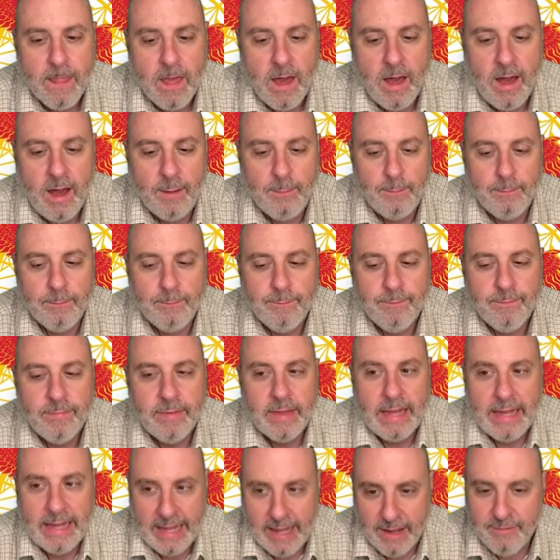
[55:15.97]
Um,
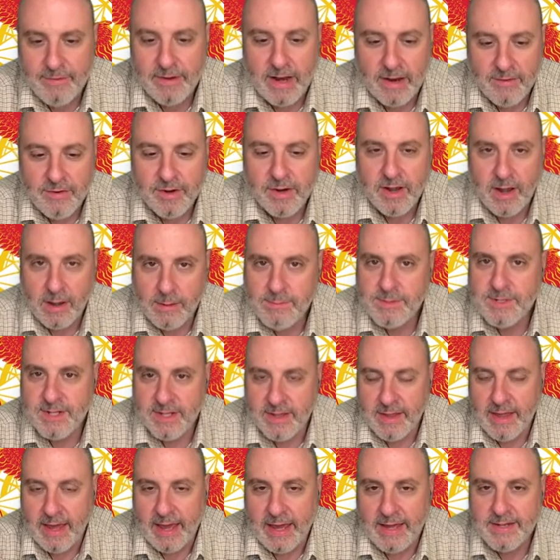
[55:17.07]
if it ever comes to
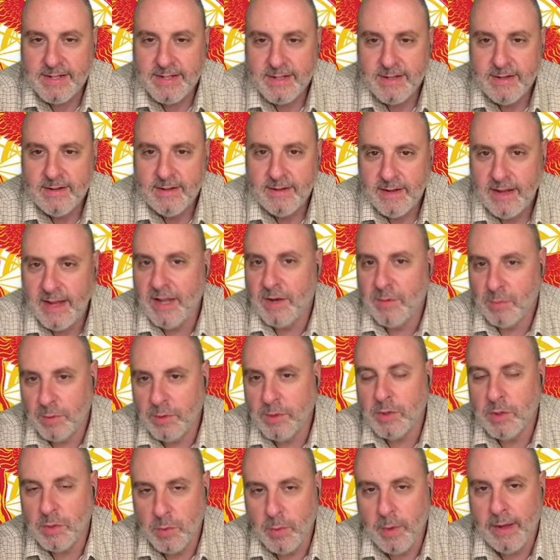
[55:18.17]
that, it will
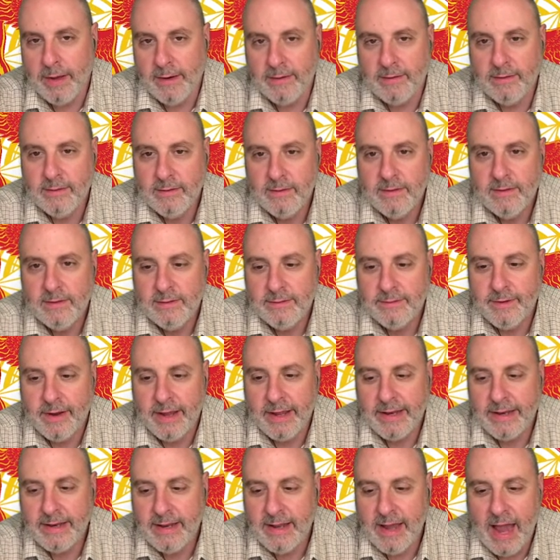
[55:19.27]
do well,
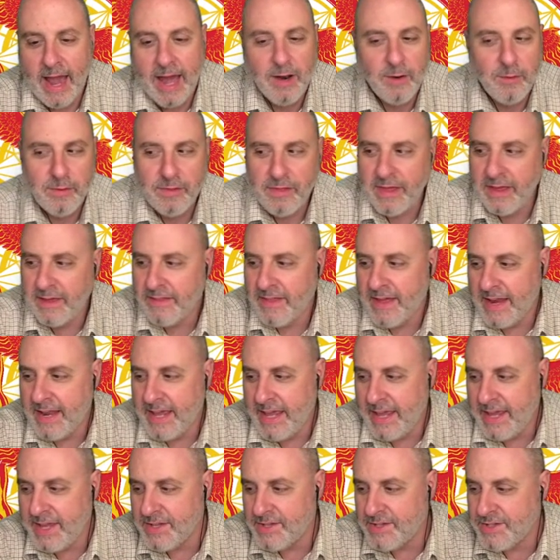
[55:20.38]
right? I don't think that
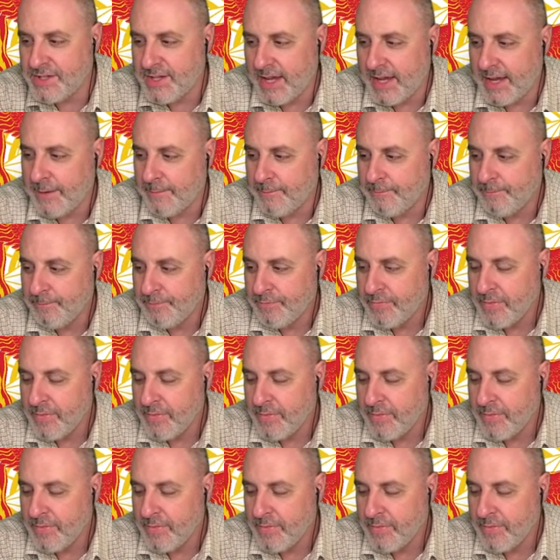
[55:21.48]
he's, um,